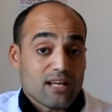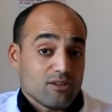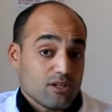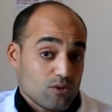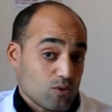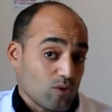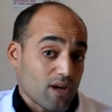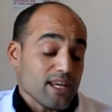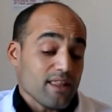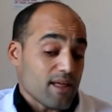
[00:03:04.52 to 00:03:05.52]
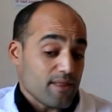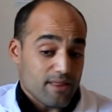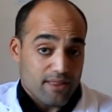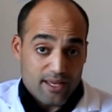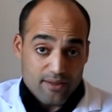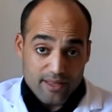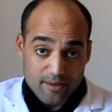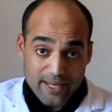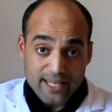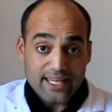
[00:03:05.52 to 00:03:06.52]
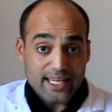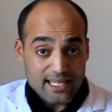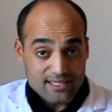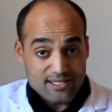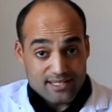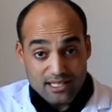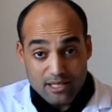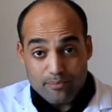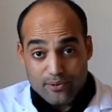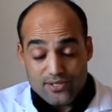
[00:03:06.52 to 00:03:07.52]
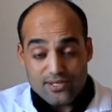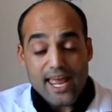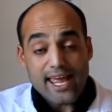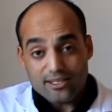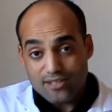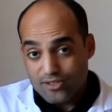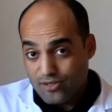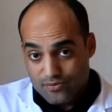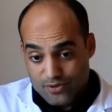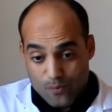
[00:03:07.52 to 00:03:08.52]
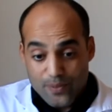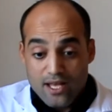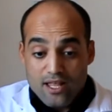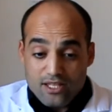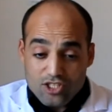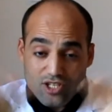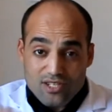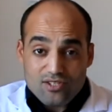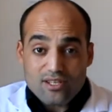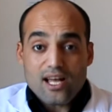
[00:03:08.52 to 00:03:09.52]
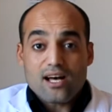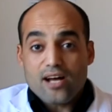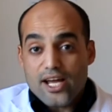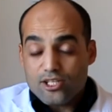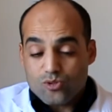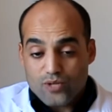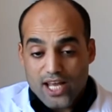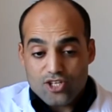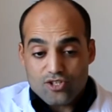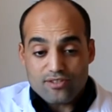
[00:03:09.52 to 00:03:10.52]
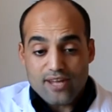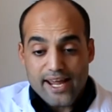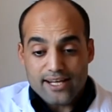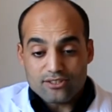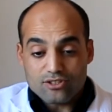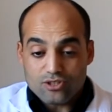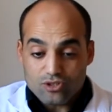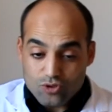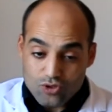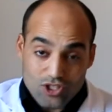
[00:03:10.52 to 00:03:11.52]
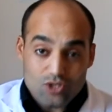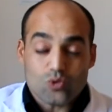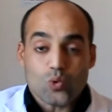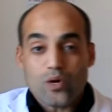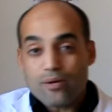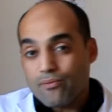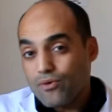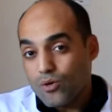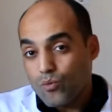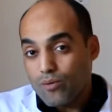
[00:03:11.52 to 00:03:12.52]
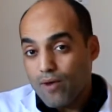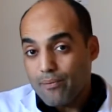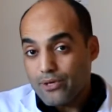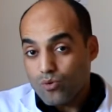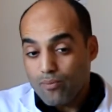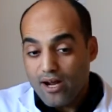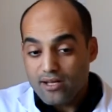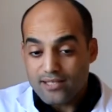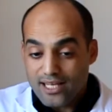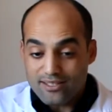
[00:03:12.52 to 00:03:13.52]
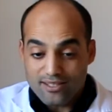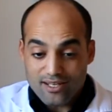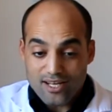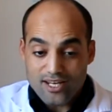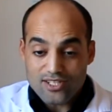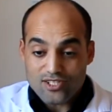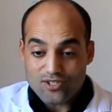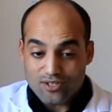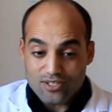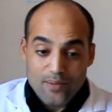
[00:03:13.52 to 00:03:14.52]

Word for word: and are online, and the, the remaining everything is still in press and under review. That's just uh, an introduction and uh, just to warm, uh, warm up your mind and uh, let's start.